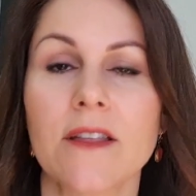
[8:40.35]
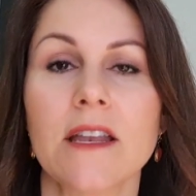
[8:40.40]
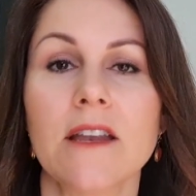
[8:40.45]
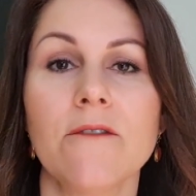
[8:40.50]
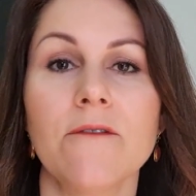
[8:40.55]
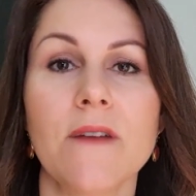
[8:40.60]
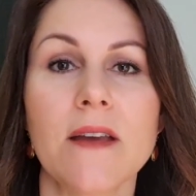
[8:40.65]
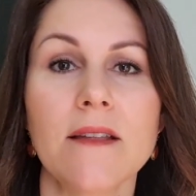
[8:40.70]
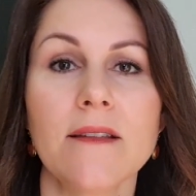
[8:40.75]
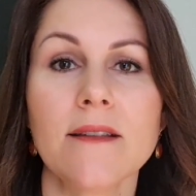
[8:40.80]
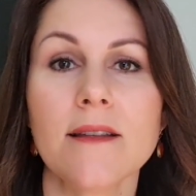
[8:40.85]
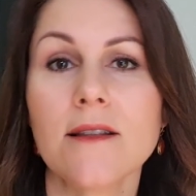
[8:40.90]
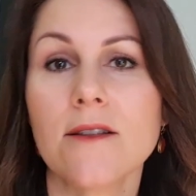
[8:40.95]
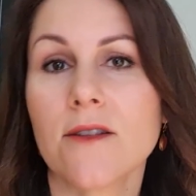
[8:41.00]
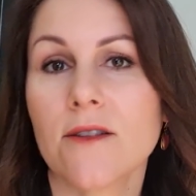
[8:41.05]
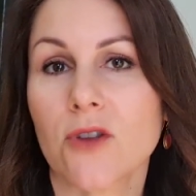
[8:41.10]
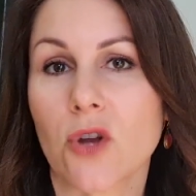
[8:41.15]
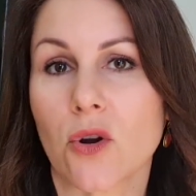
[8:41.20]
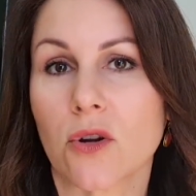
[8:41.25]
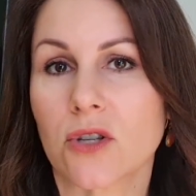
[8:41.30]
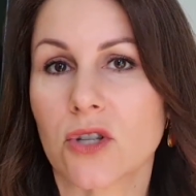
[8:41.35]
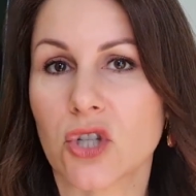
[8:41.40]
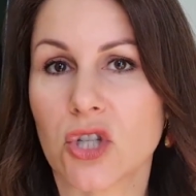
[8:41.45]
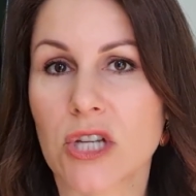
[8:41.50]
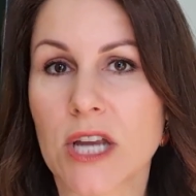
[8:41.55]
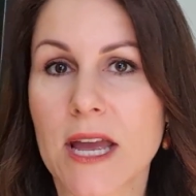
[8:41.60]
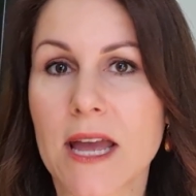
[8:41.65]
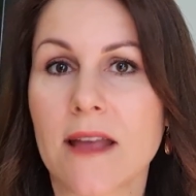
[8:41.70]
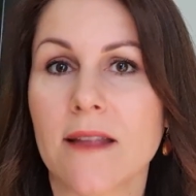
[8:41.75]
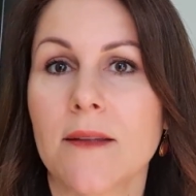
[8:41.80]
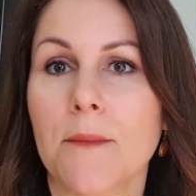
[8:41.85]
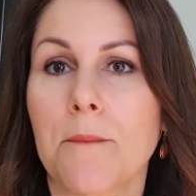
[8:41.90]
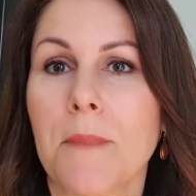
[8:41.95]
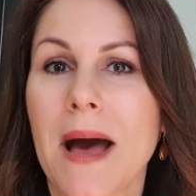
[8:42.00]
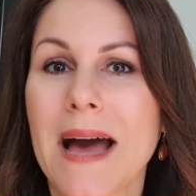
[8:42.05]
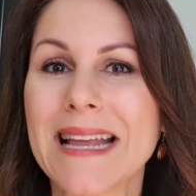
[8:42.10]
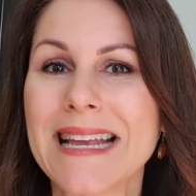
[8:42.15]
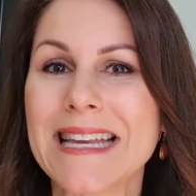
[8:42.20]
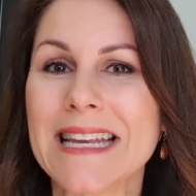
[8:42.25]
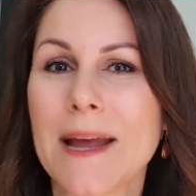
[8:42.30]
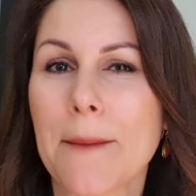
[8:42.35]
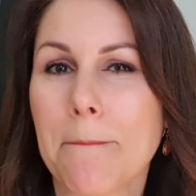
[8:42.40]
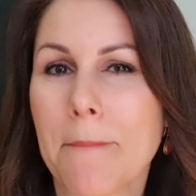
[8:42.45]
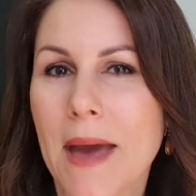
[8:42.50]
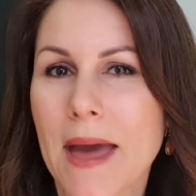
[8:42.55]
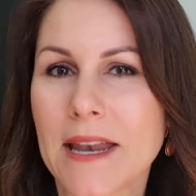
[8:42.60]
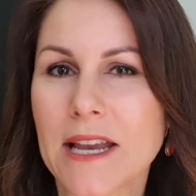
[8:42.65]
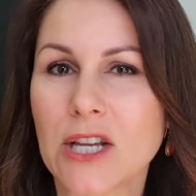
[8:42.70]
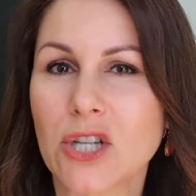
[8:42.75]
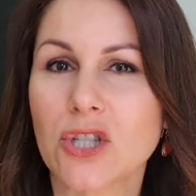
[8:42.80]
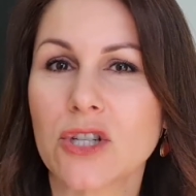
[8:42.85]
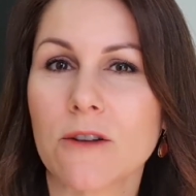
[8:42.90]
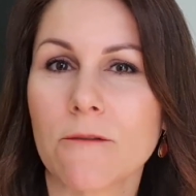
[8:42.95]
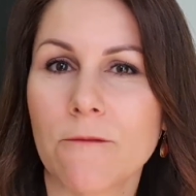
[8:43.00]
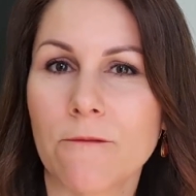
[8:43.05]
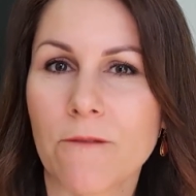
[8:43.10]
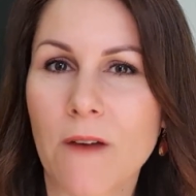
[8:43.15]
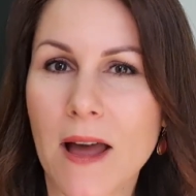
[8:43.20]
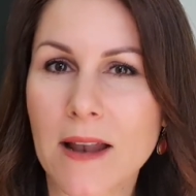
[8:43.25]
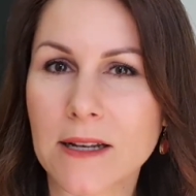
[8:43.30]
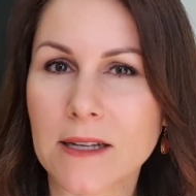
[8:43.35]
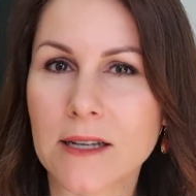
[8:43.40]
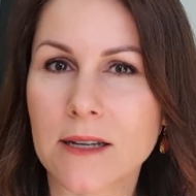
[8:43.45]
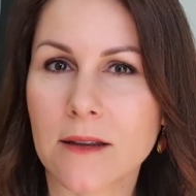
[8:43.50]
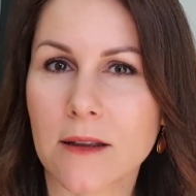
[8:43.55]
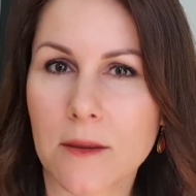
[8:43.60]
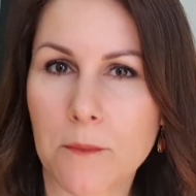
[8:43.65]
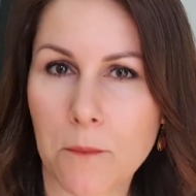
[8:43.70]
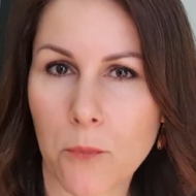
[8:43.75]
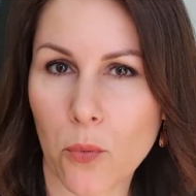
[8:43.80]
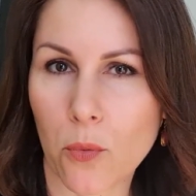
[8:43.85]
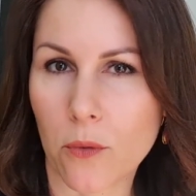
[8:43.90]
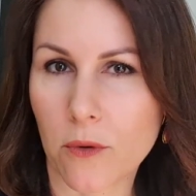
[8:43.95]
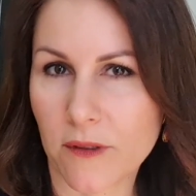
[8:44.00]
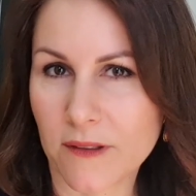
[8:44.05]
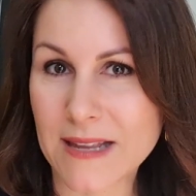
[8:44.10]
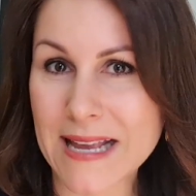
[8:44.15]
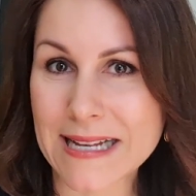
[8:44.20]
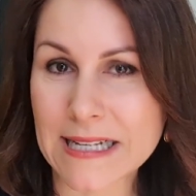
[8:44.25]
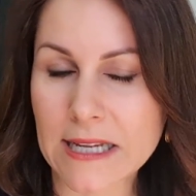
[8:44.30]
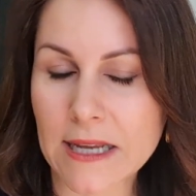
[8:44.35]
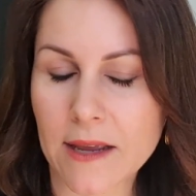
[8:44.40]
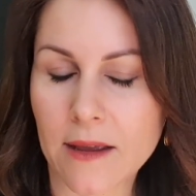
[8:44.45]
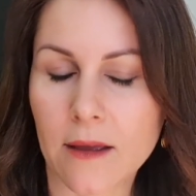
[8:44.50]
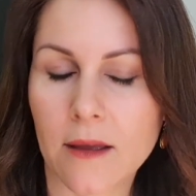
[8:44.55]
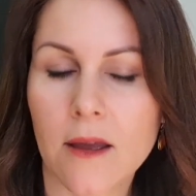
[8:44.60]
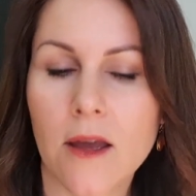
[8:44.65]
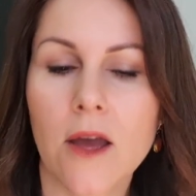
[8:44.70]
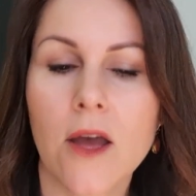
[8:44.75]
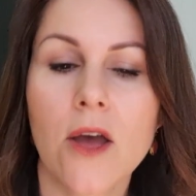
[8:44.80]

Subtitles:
It invests in stocks and shares, but in a managed fund setting.